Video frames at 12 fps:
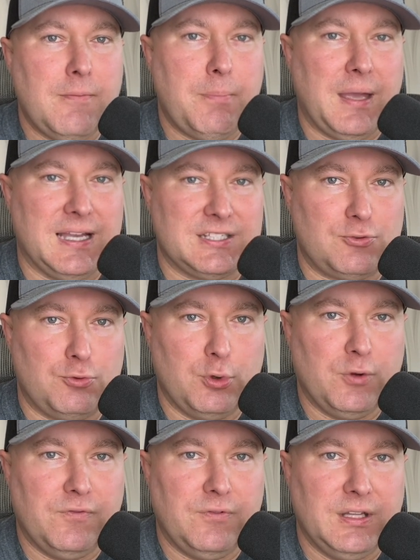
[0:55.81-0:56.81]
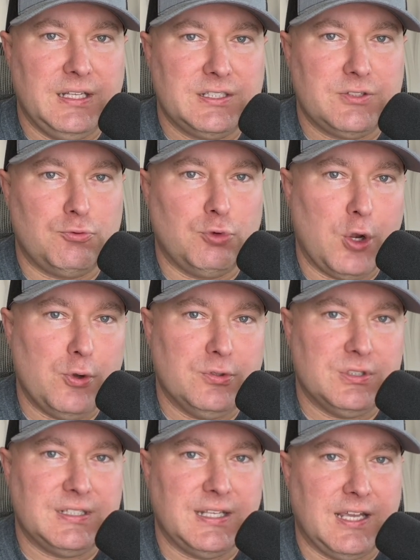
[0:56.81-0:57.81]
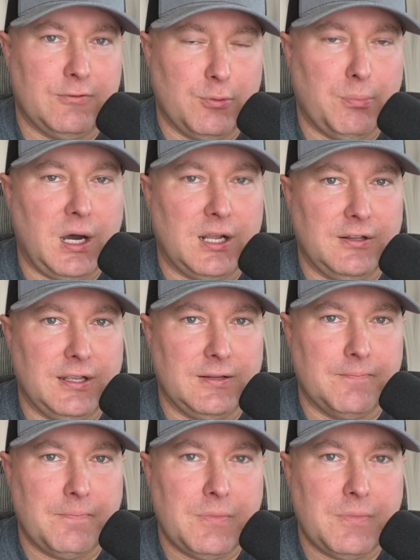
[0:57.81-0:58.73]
past roof leaks, rodents, and remodeling.